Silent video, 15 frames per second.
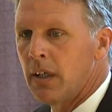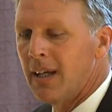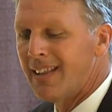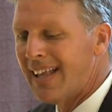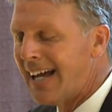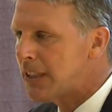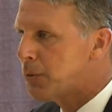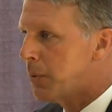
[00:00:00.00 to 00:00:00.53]

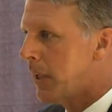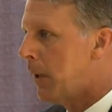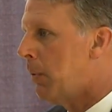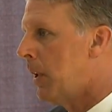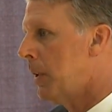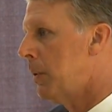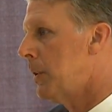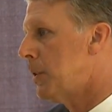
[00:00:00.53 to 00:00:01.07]
That's what I
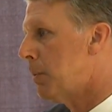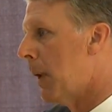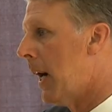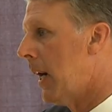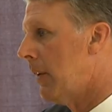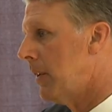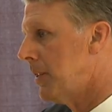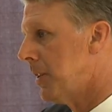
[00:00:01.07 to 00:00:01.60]
want to
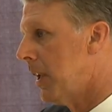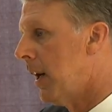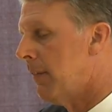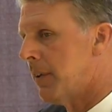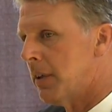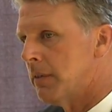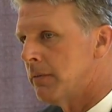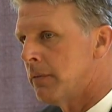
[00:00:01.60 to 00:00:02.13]
inspire as a
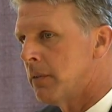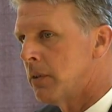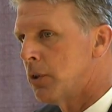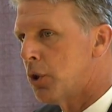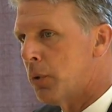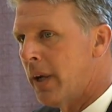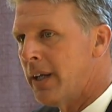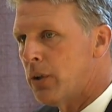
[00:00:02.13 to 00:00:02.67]
governor.
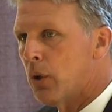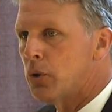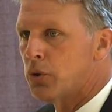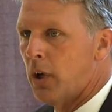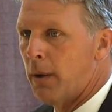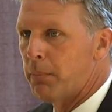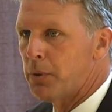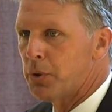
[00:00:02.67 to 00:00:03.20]
Create those
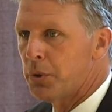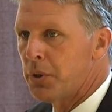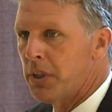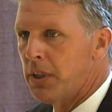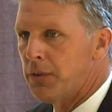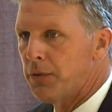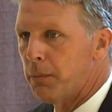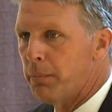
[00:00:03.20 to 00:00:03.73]

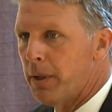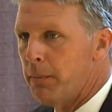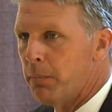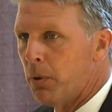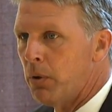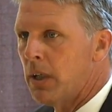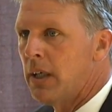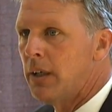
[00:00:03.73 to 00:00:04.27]
opportunities for
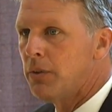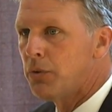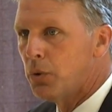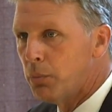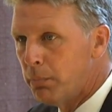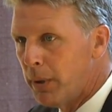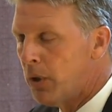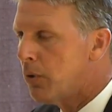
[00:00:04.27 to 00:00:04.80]
people to
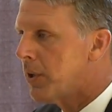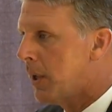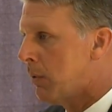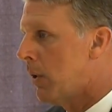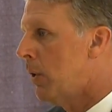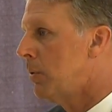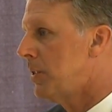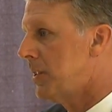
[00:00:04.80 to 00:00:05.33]
build their
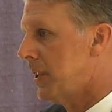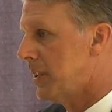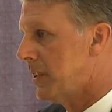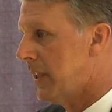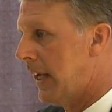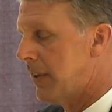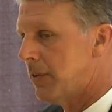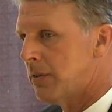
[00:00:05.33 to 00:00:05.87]
own
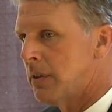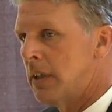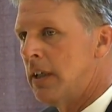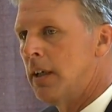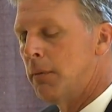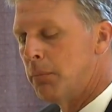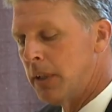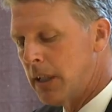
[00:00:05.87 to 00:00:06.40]
success.
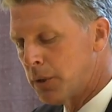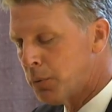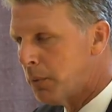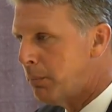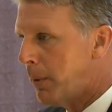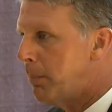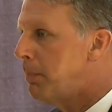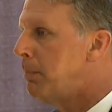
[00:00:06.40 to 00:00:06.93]
Because when
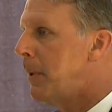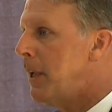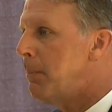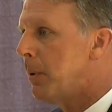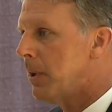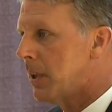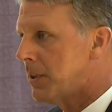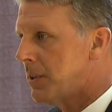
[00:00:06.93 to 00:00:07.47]

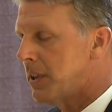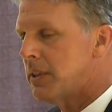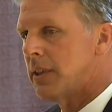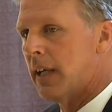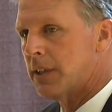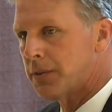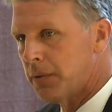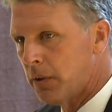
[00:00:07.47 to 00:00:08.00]
people are
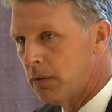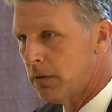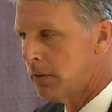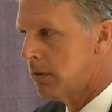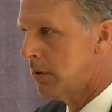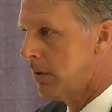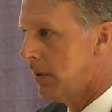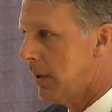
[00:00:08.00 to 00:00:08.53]
successful,
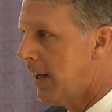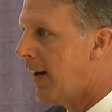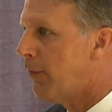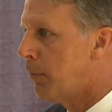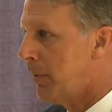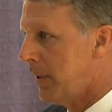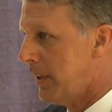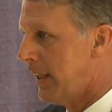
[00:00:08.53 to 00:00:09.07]

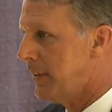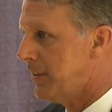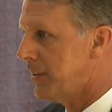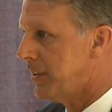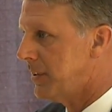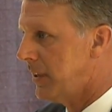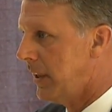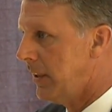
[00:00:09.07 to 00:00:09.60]
government then
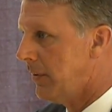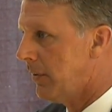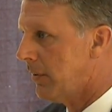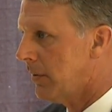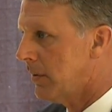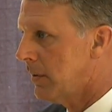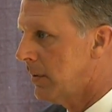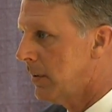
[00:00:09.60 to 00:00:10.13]
succeeds.
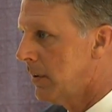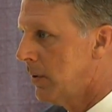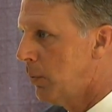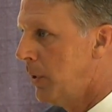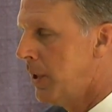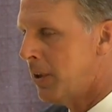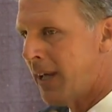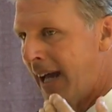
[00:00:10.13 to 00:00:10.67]

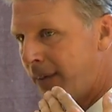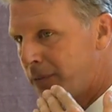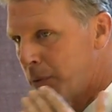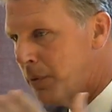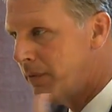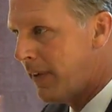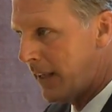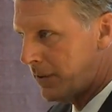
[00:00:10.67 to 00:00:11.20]
We don't have to
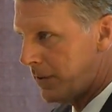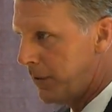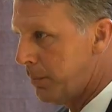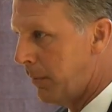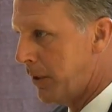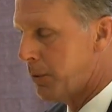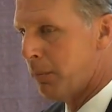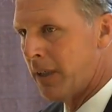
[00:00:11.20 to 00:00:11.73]
invest as
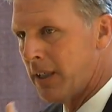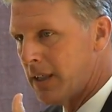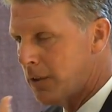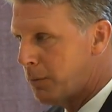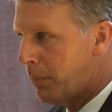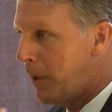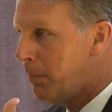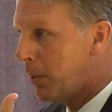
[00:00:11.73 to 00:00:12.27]
much money because
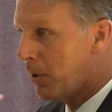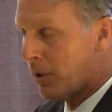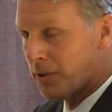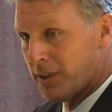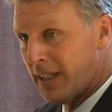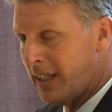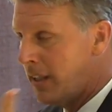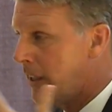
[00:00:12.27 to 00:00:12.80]
people are
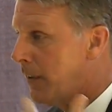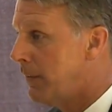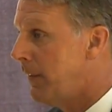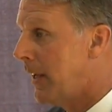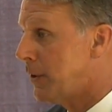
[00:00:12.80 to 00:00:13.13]
sending their